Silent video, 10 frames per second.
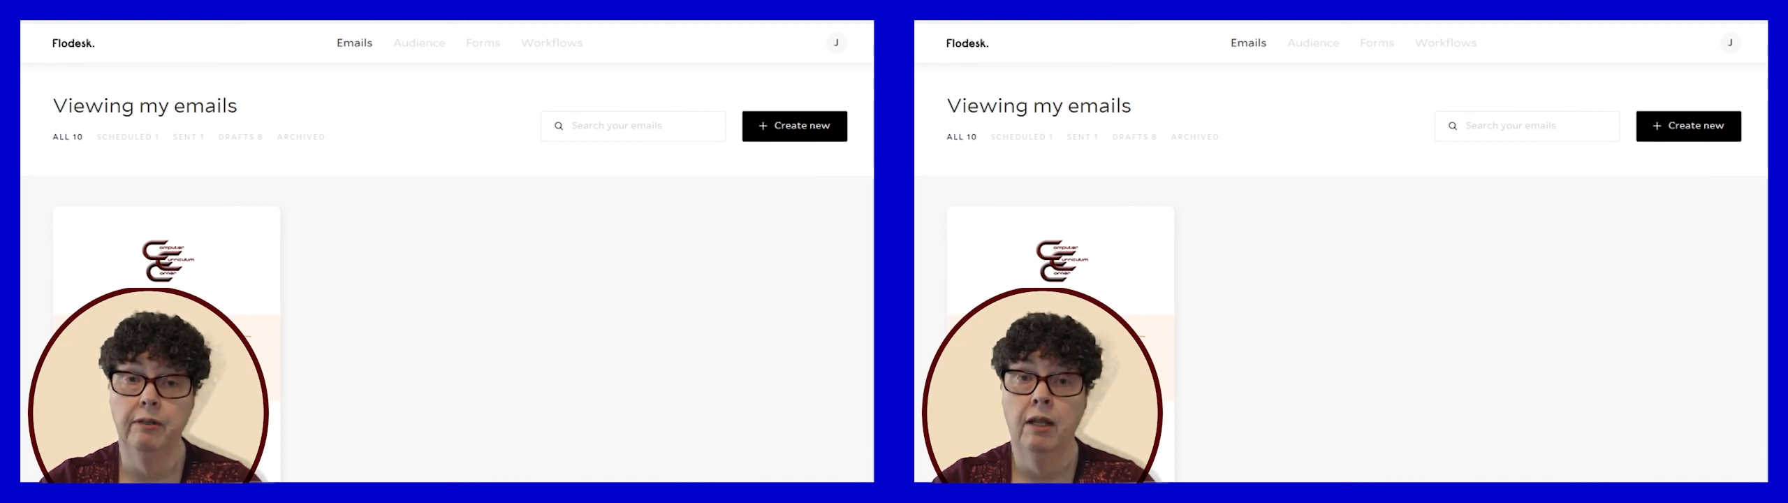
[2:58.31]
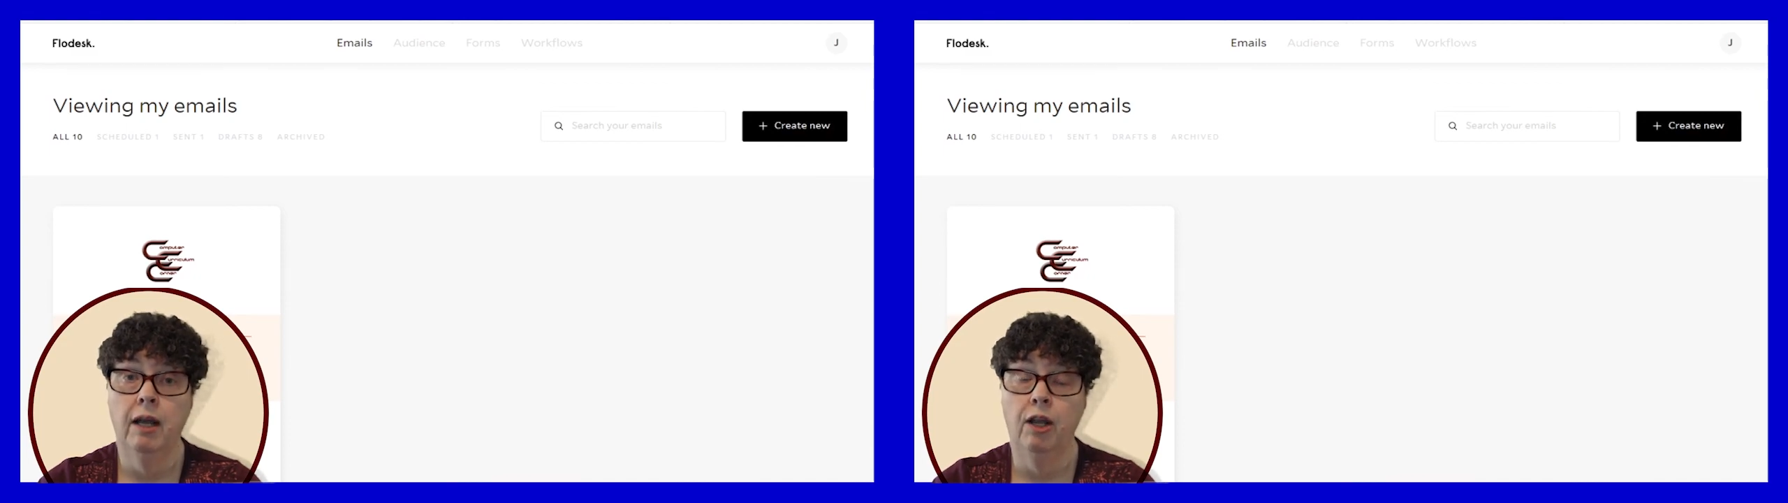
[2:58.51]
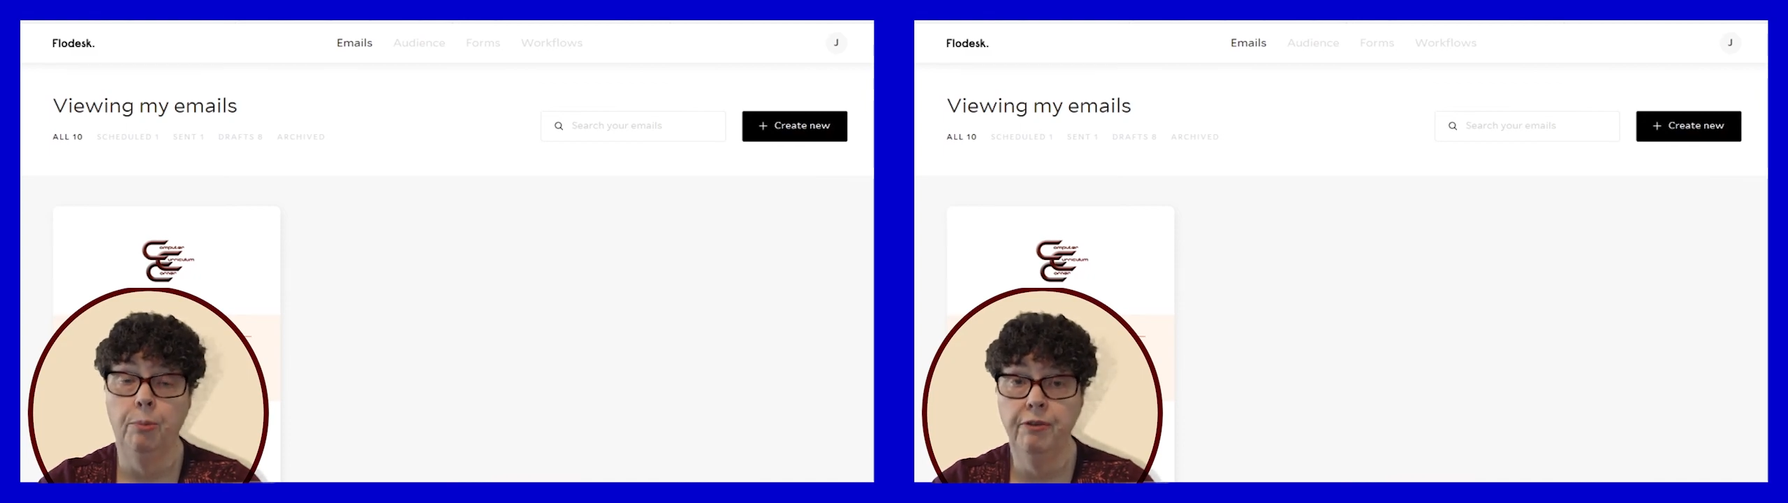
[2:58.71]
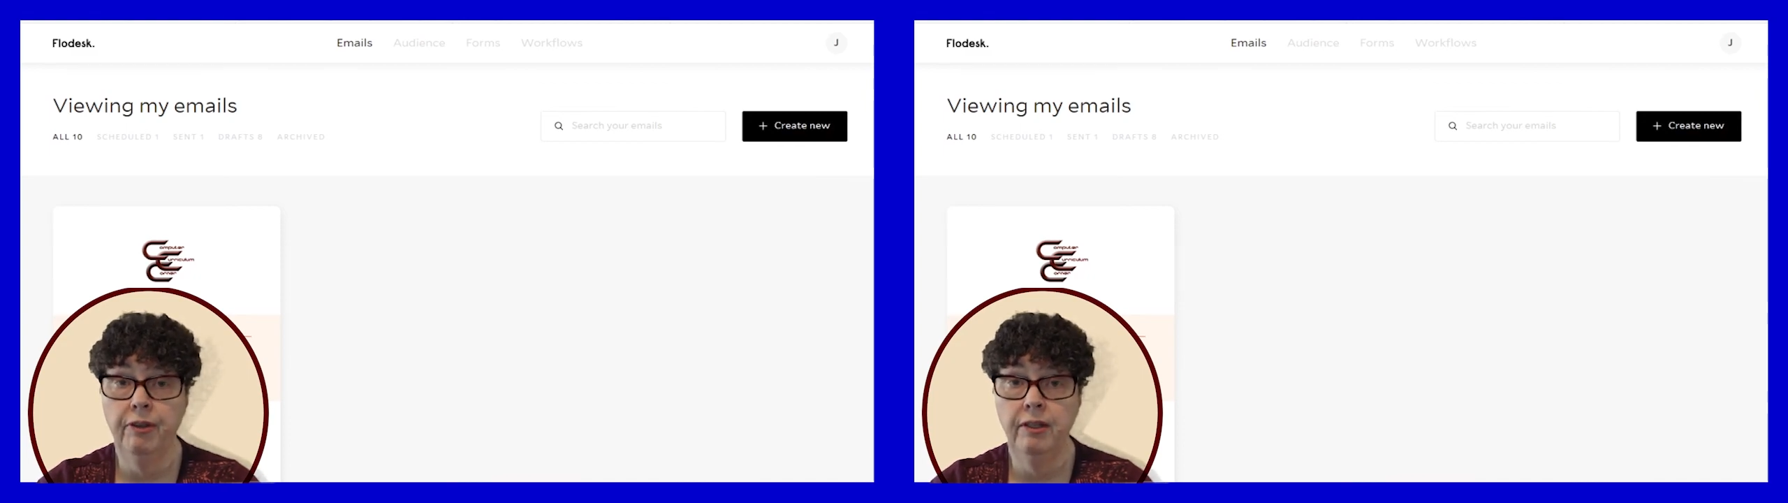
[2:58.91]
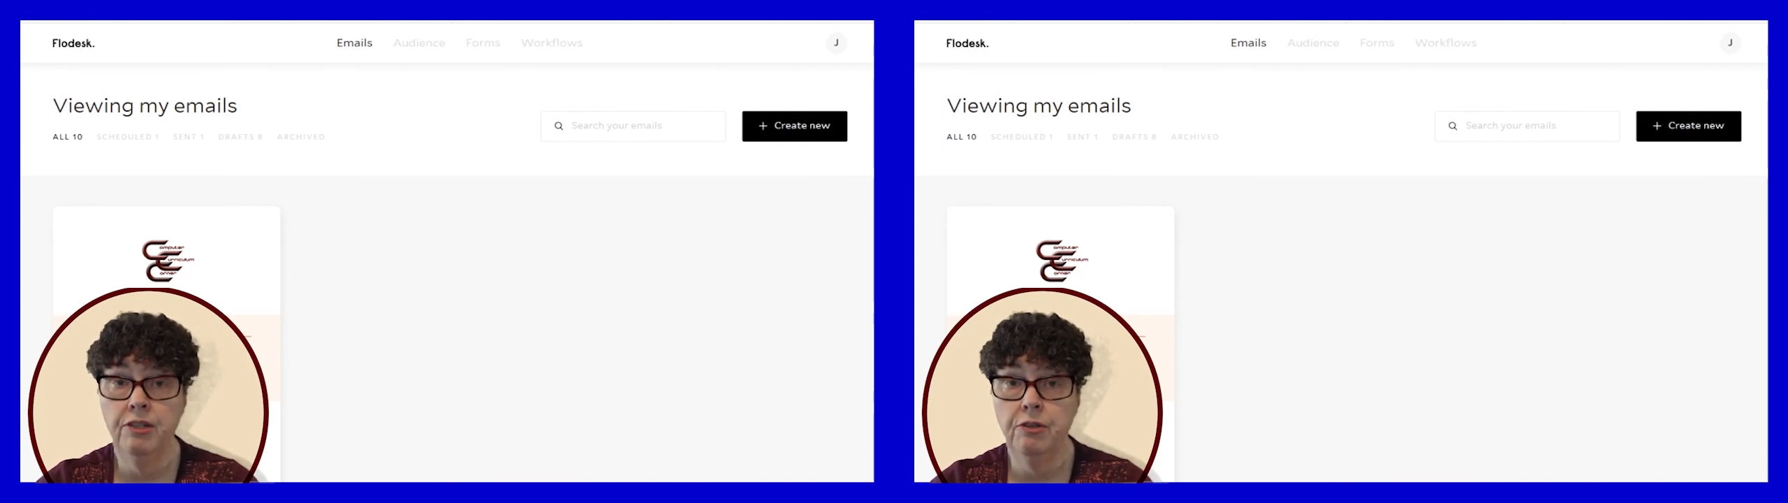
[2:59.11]
I hope you
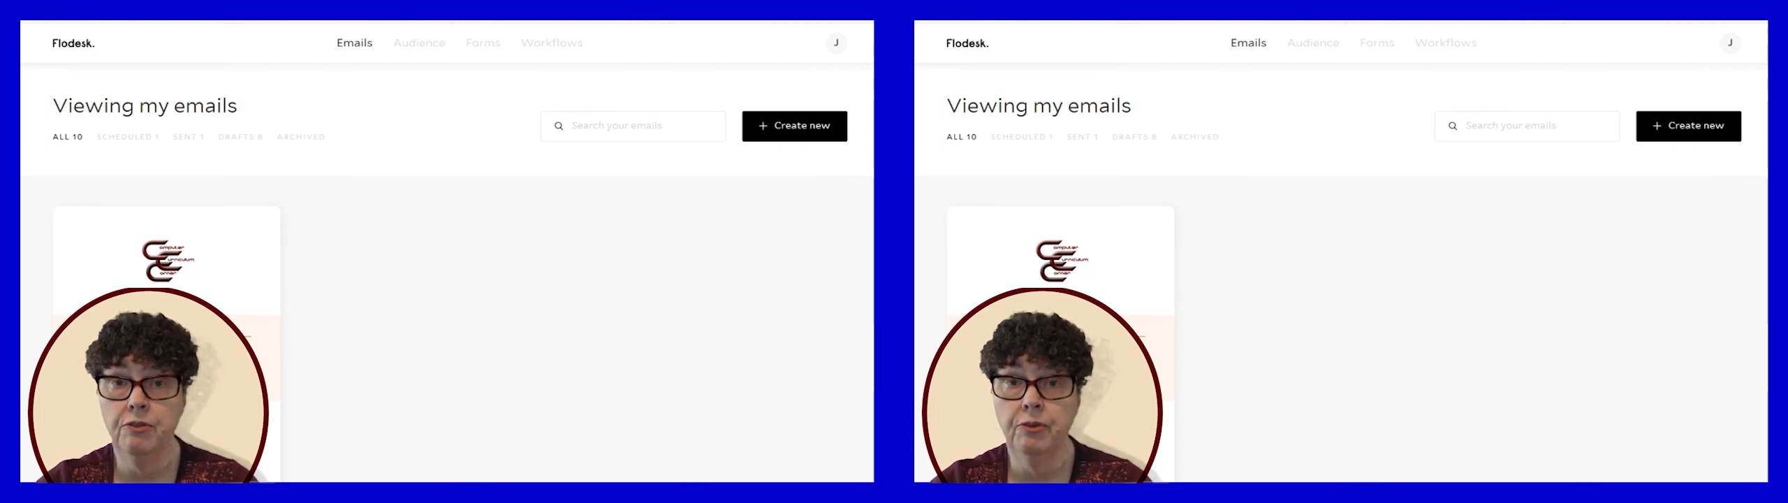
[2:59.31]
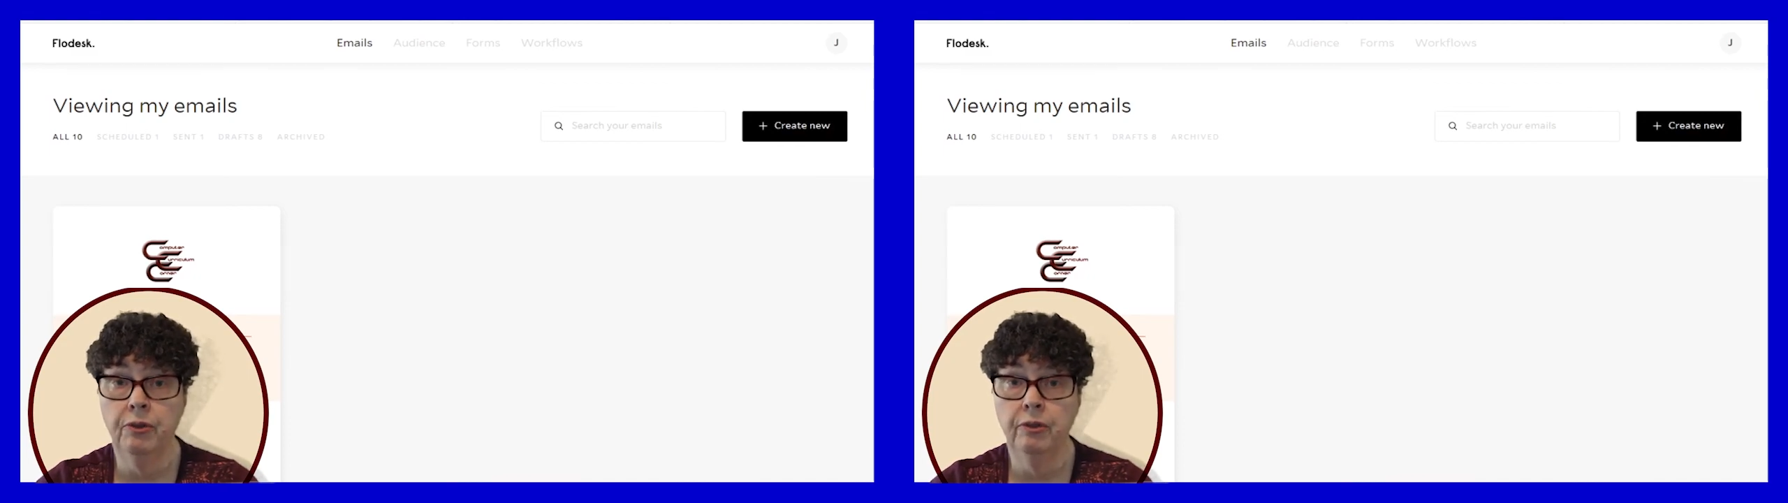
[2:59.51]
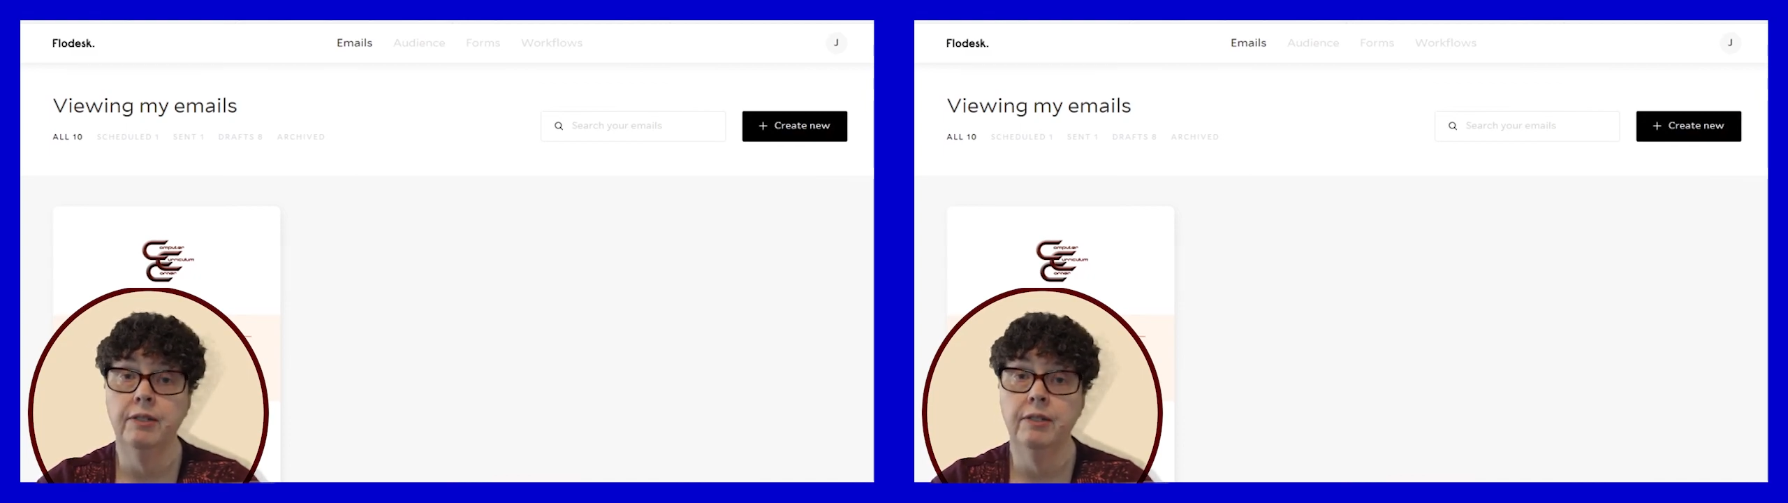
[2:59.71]
found this useful.